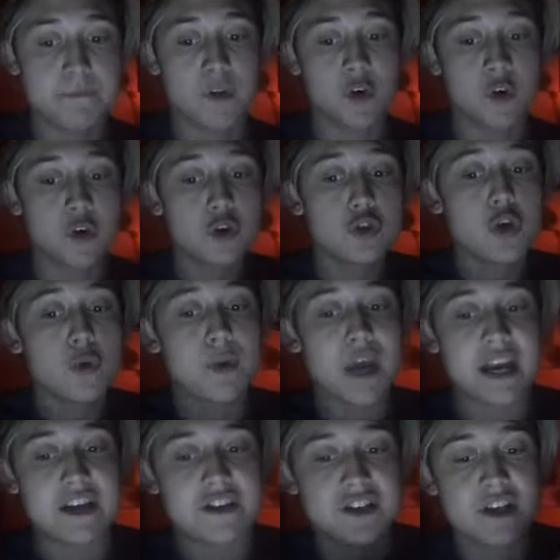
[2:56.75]
A good
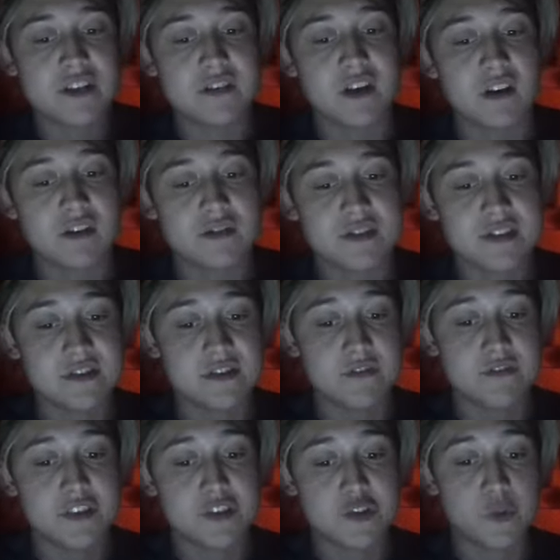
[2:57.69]
location enhances the
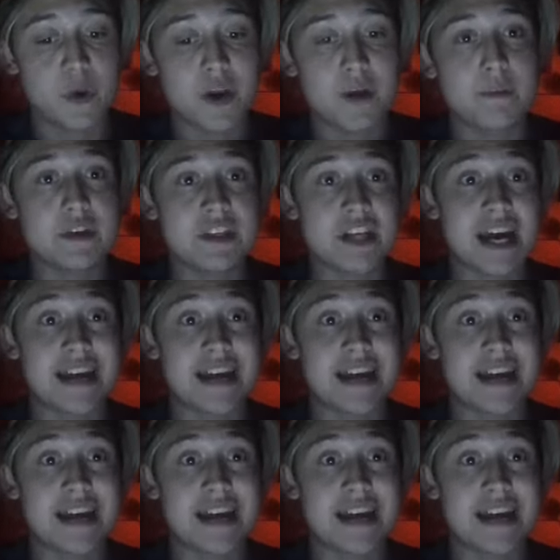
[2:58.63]
visual image